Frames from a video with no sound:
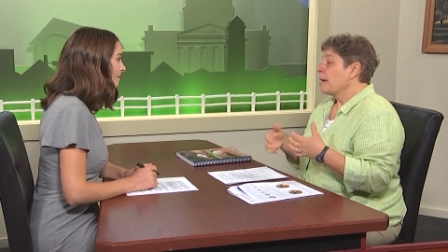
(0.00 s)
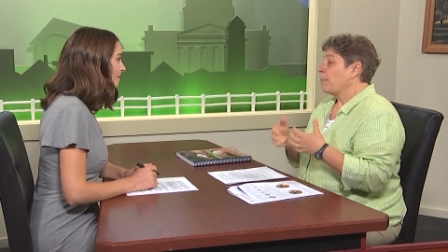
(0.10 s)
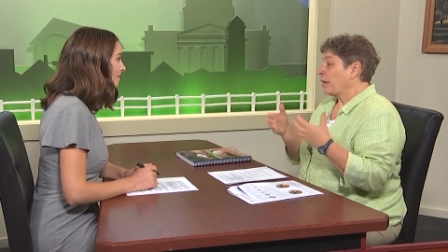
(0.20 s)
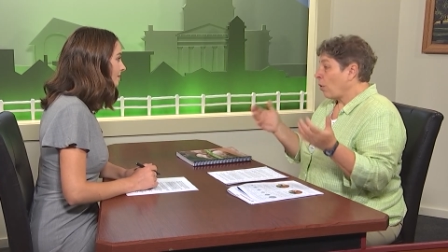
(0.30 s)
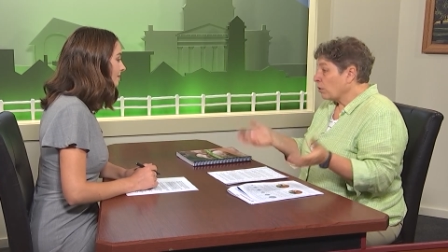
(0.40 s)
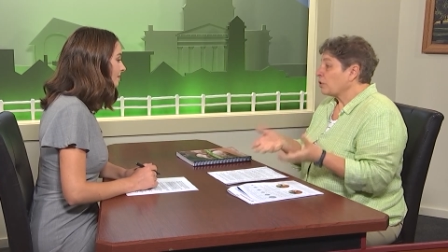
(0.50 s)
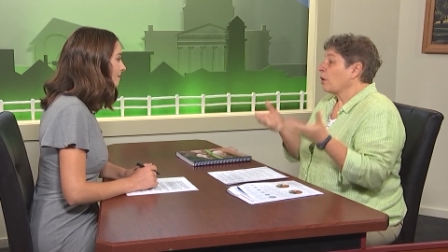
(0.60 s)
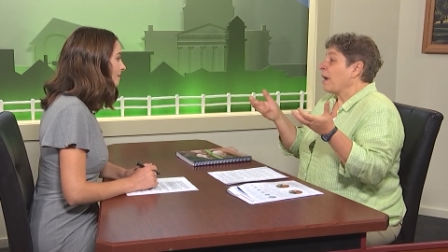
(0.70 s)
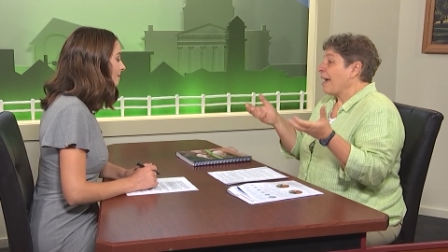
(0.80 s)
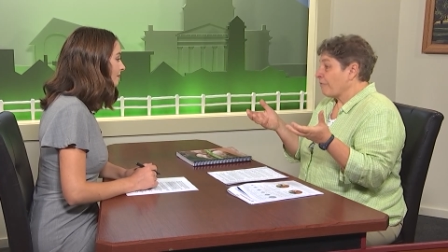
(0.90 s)
but
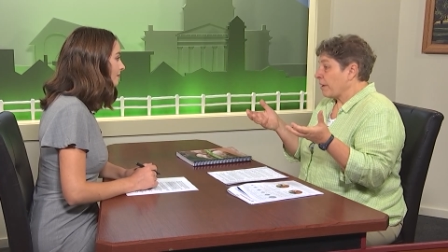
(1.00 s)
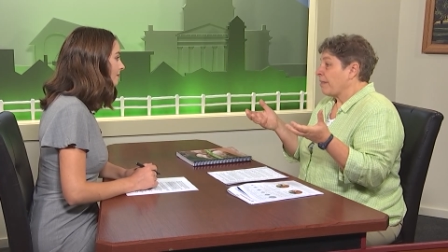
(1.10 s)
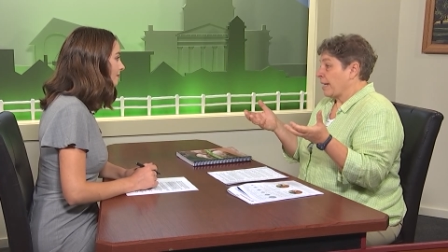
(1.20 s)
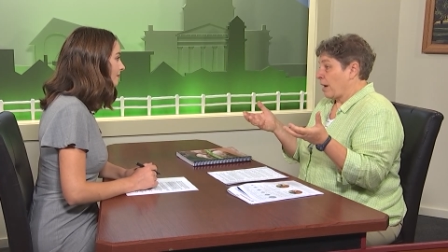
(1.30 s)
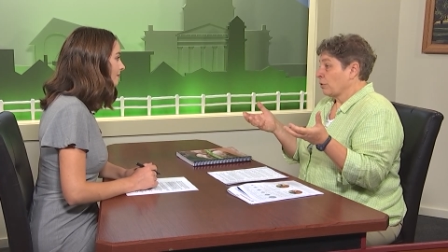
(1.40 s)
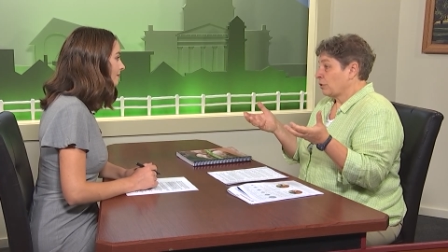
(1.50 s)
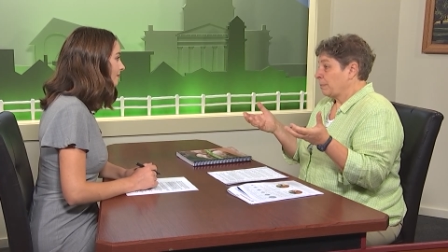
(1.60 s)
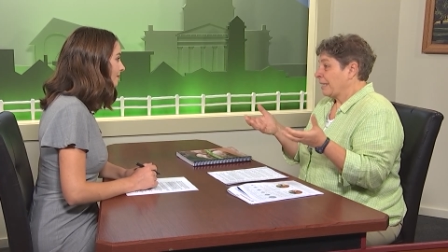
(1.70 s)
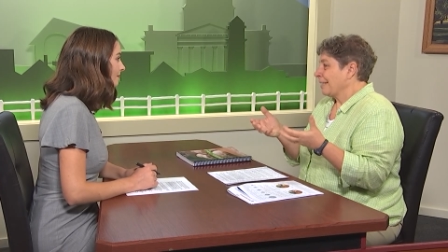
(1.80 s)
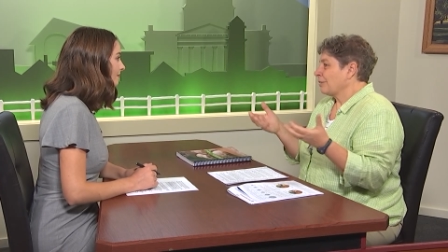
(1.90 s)
also everything else,
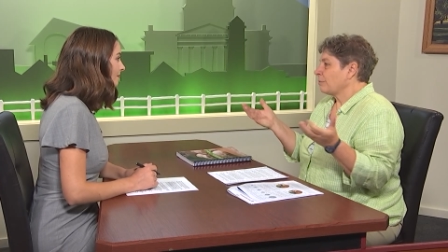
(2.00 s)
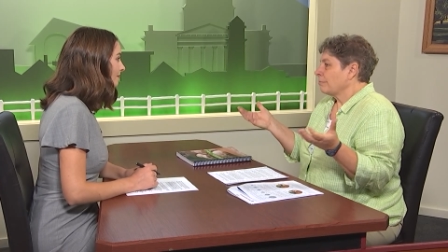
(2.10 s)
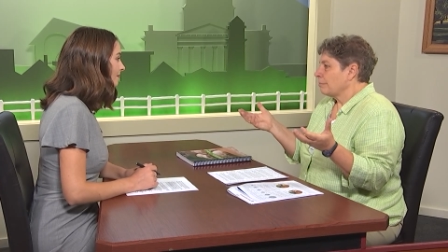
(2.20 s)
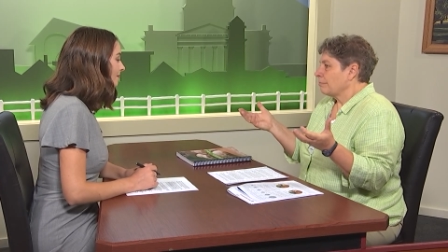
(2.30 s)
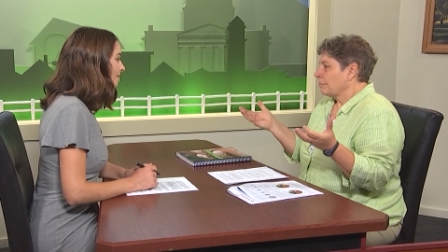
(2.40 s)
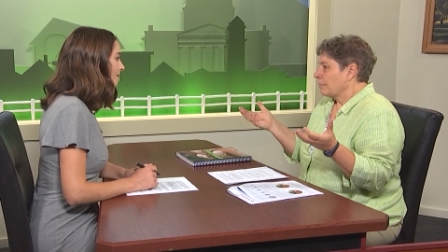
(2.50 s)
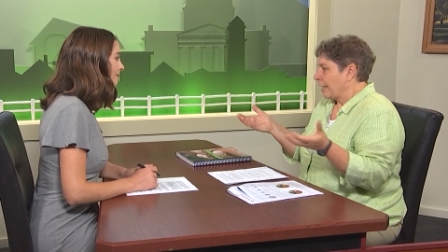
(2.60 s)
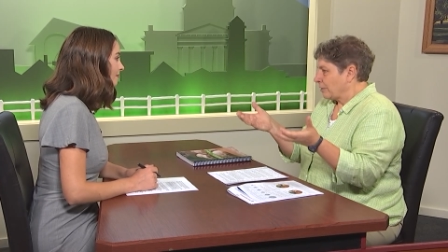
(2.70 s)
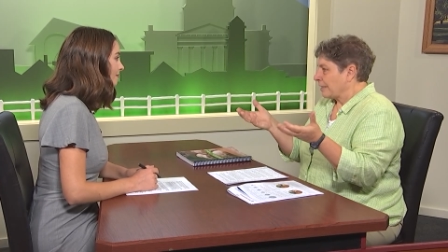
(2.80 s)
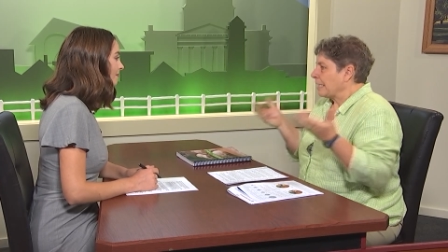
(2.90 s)
because
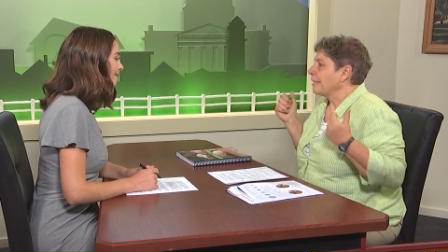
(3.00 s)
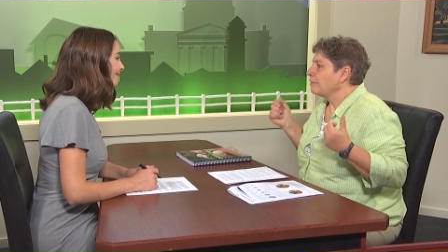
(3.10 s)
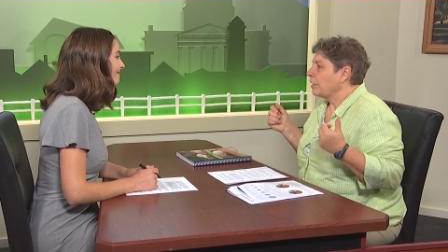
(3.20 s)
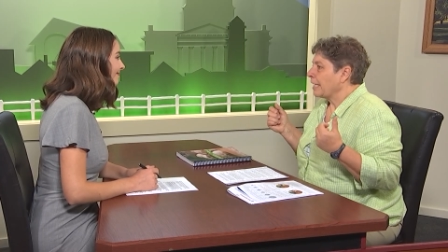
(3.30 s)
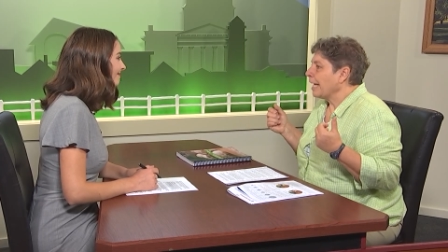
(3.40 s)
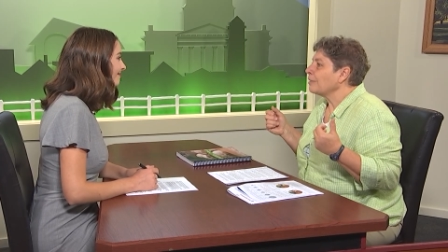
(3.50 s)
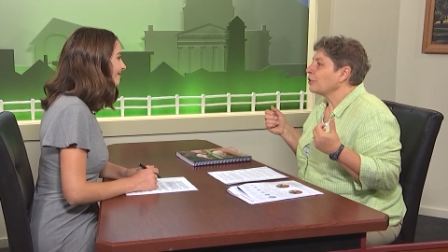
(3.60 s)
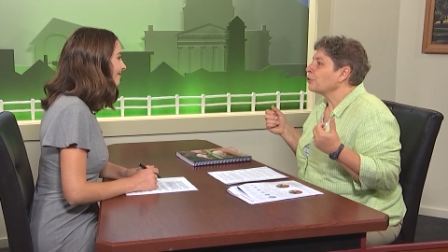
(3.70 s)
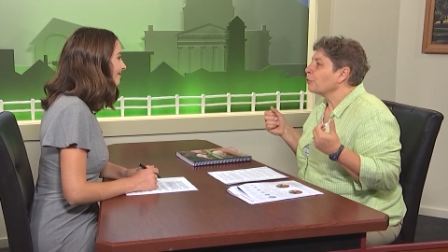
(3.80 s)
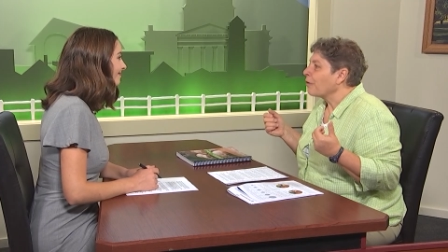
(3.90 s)
as I said, you can't
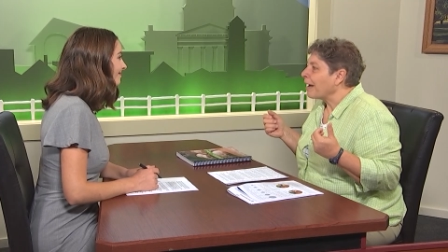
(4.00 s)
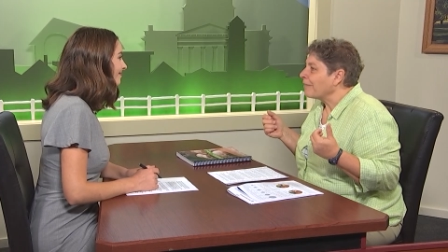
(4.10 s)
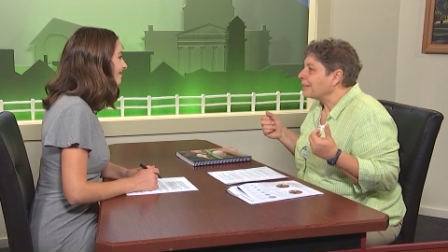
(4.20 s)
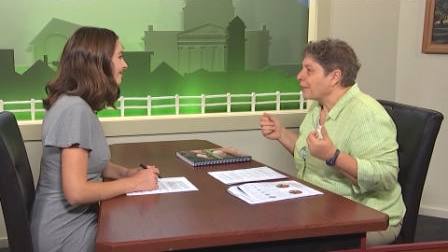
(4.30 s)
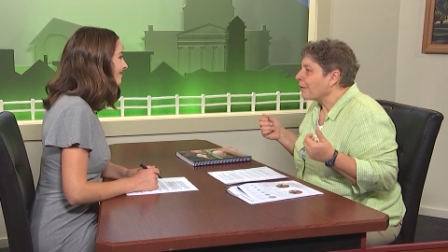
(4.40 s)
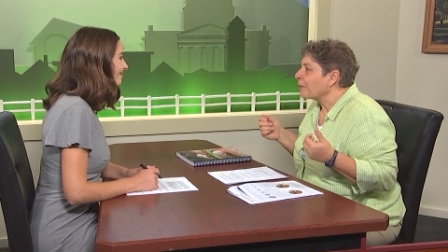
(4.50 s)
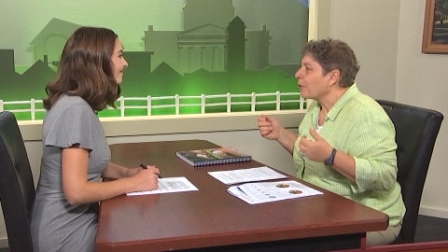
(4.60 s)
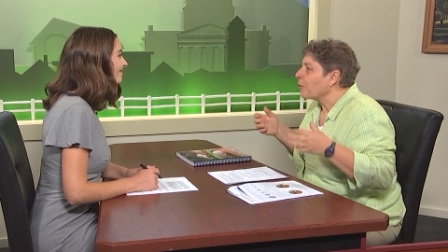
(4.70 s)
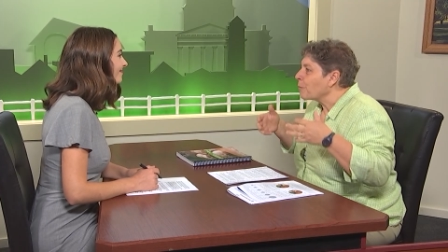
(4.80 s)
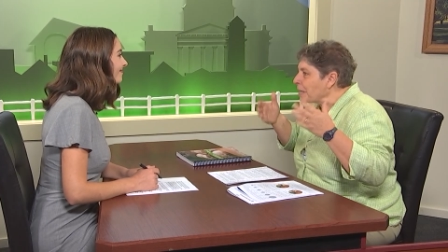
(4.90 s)
just survive on dairy alone.